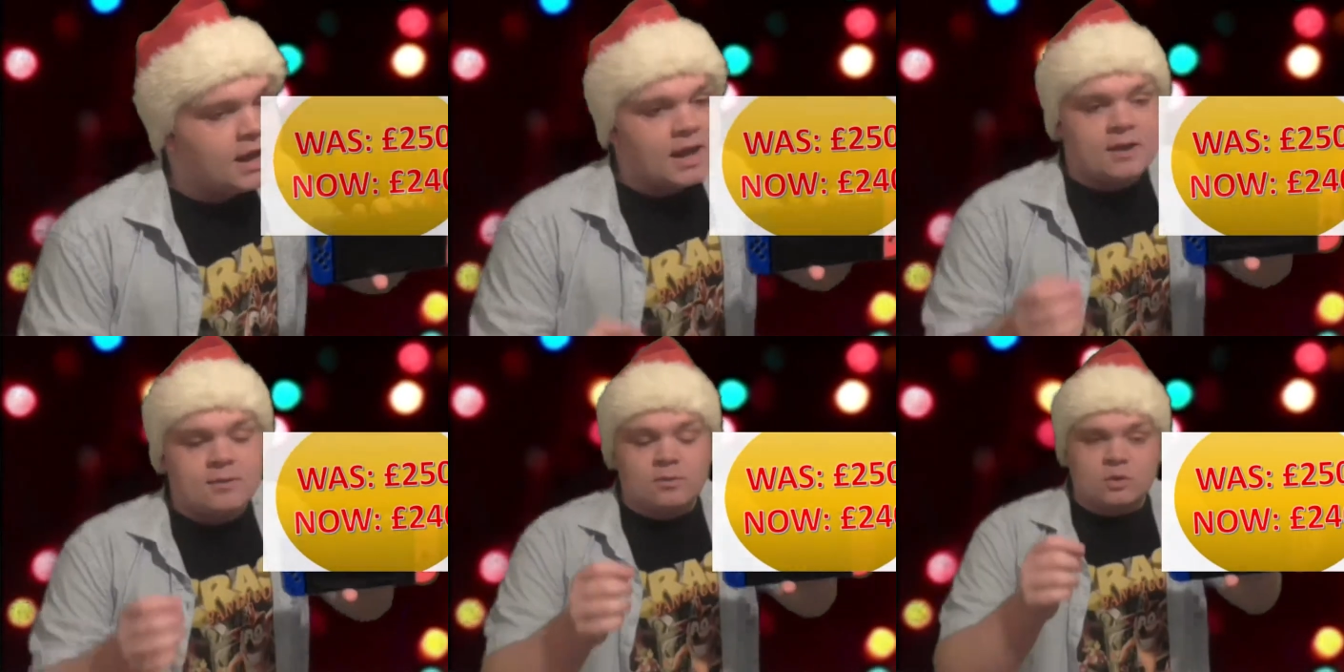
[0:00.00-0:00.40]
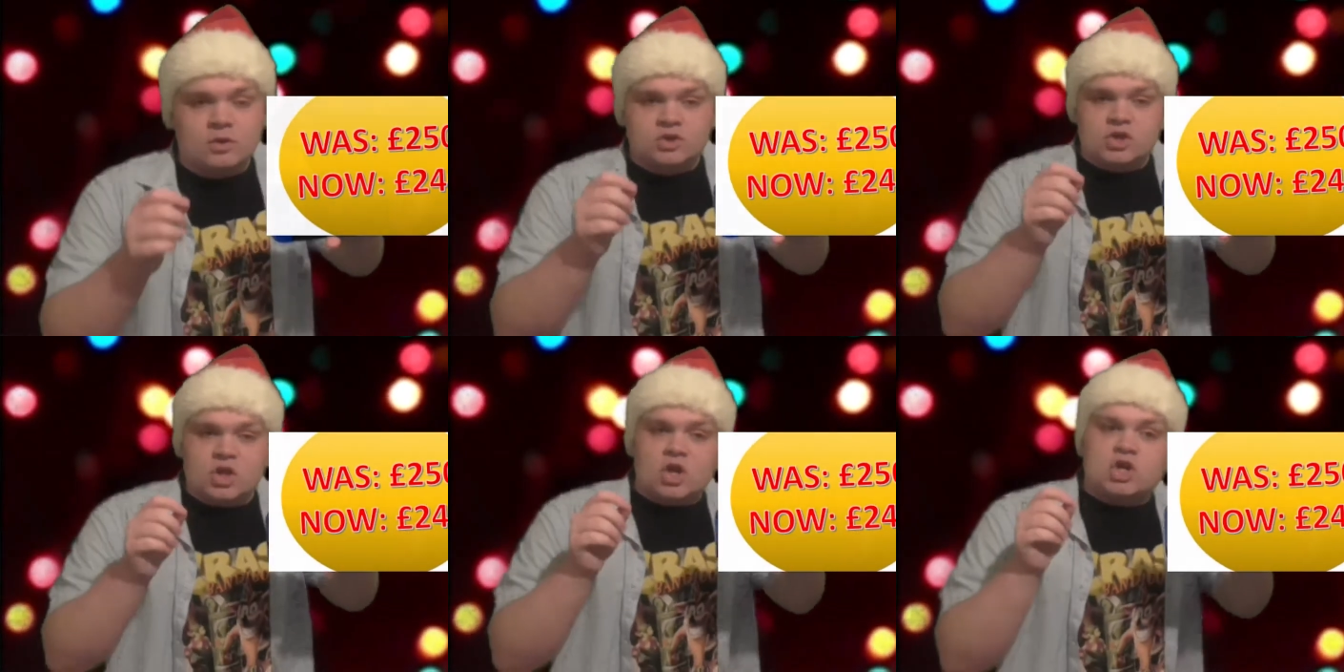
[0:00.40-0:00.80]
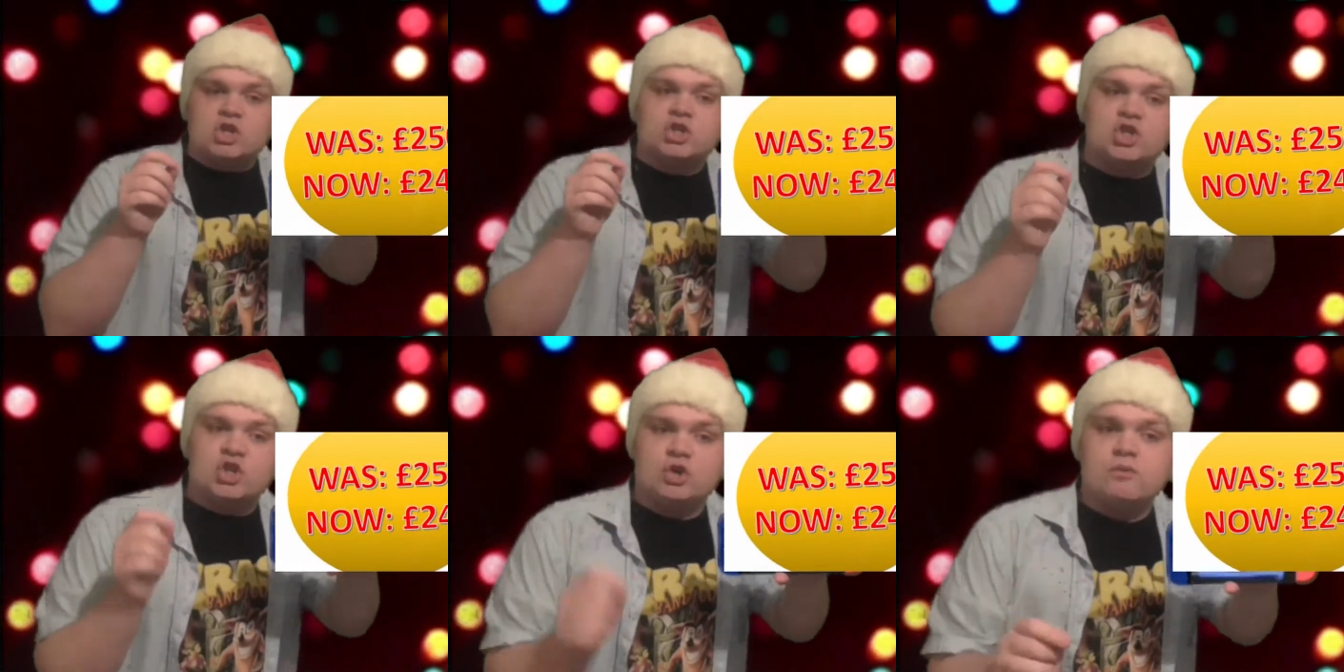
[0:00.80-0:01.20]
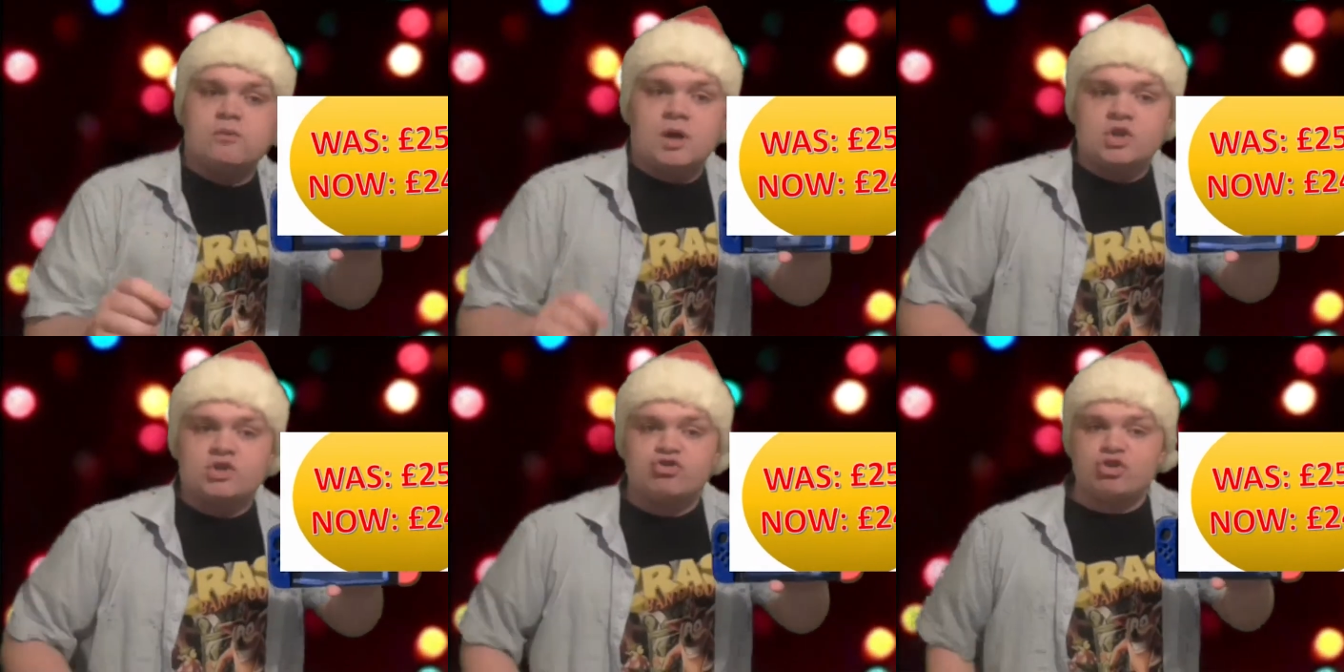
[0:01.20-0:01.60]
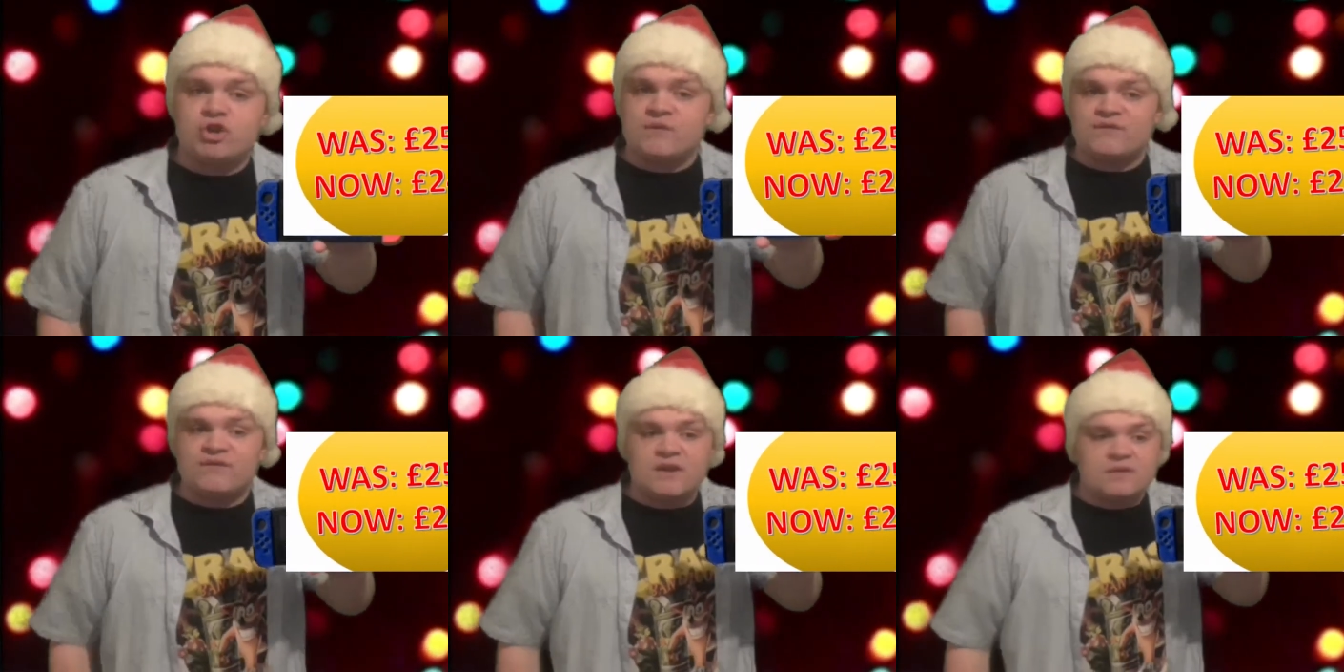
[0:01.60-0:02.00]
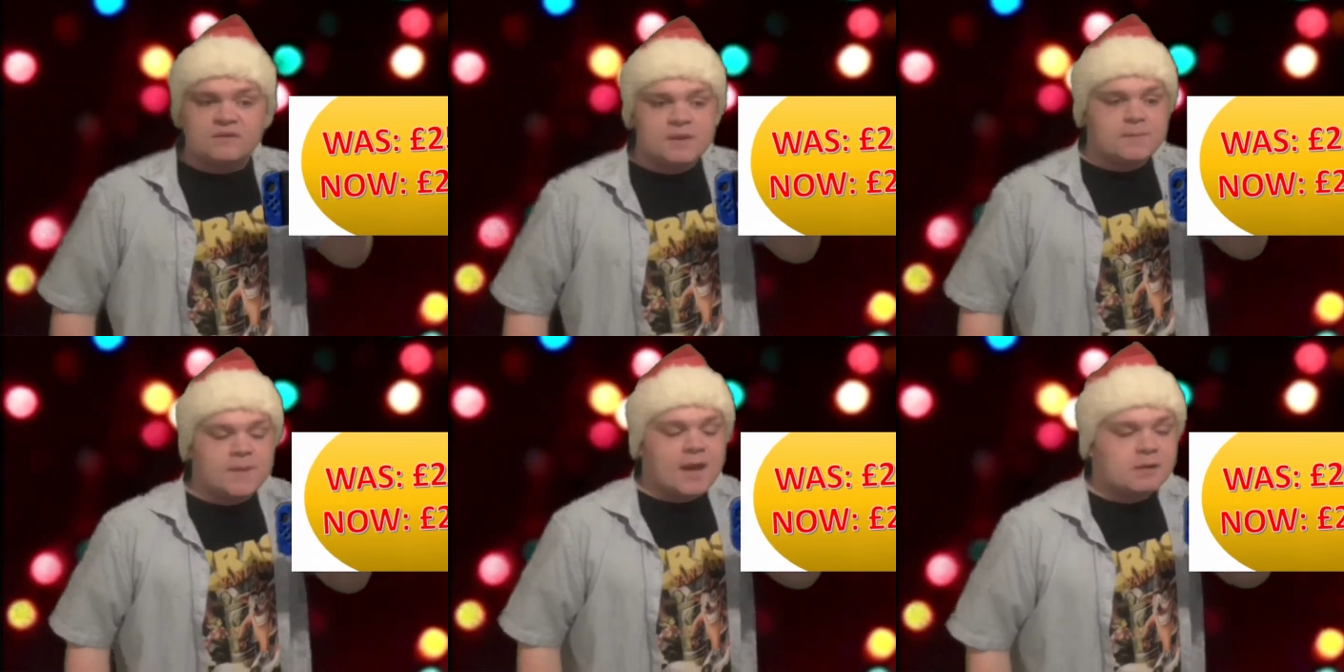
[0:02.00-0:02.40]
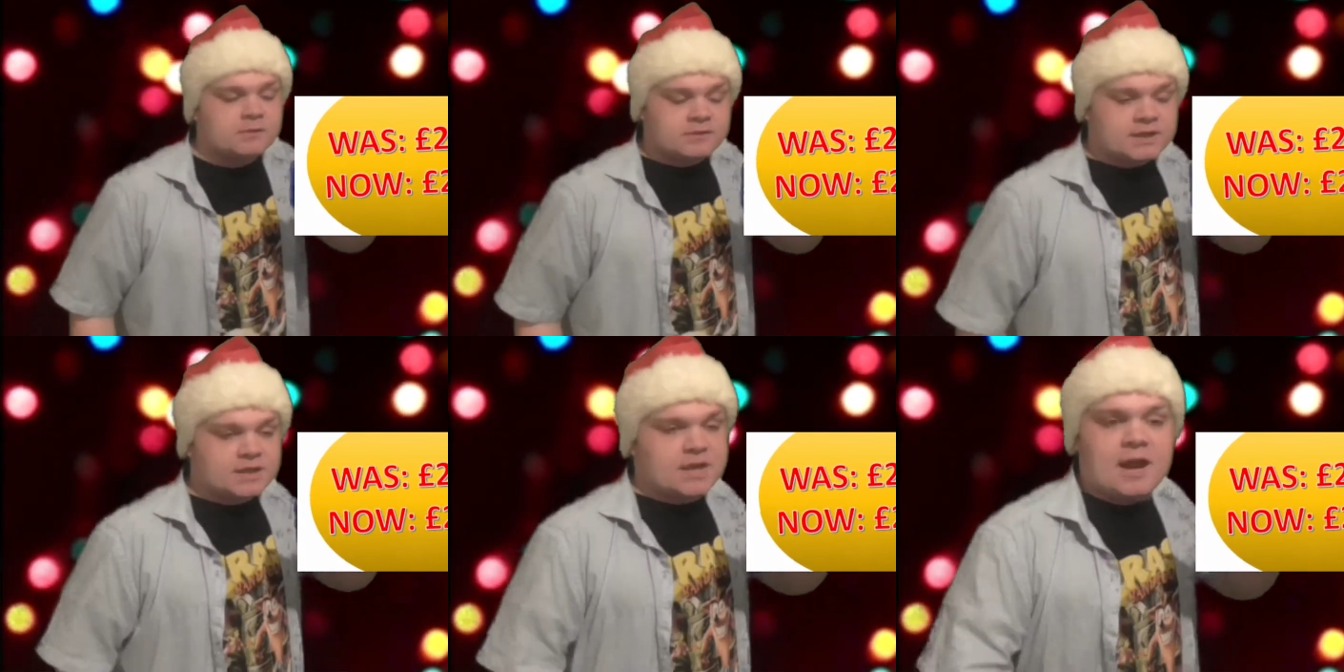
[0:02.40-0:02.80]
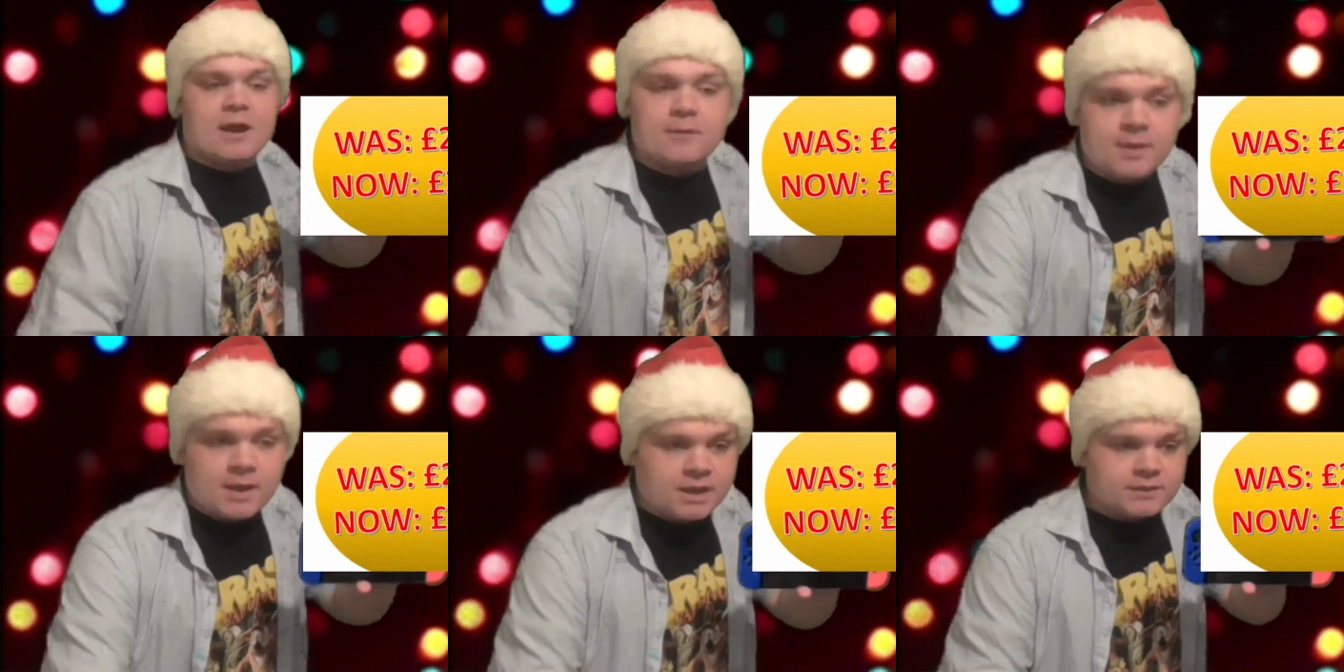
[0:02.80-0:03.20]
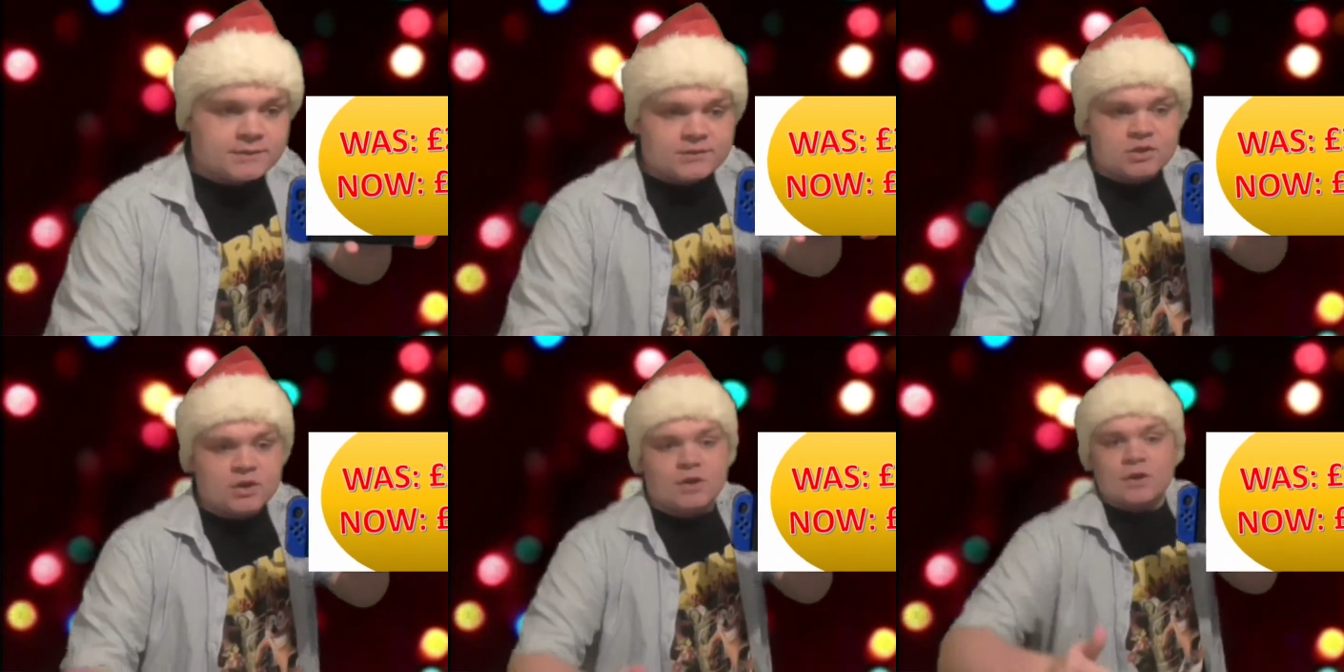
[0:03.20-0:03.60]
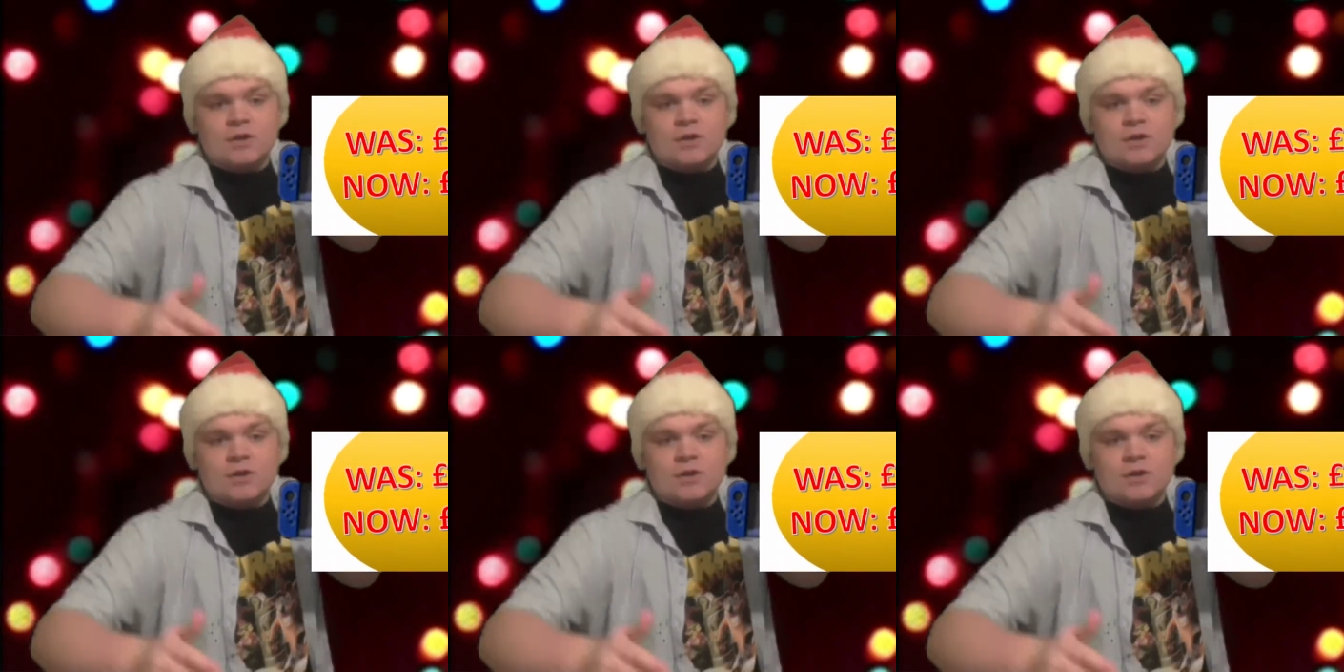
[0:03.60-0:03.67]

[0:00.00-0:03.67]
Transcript: It was two hundred and fifty pounds and now it's